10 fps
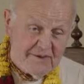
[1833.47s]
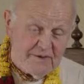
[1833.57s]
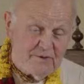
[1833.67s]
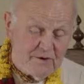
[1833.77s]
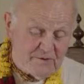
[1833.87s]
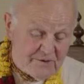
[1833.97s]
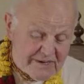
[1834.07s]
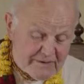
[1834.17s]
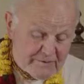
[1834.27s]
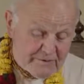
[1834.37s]
You know how to
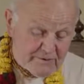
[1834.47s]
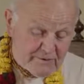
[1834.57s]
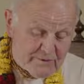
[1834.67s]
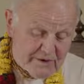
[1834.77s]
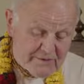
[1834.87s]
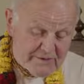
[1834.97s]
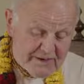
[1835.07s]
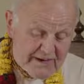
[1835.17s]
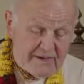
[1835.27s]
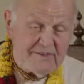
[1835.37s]
live, you don't know how to
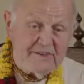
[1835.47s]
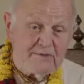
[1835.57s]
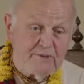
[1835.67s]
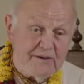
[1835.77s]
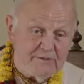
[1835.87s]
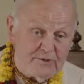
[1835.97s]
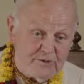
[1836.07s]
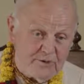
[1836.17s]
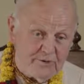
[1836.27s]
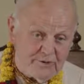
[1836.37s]
die, and therefore I have to
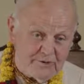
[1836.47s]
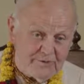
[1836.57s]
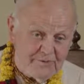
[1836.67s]
show you.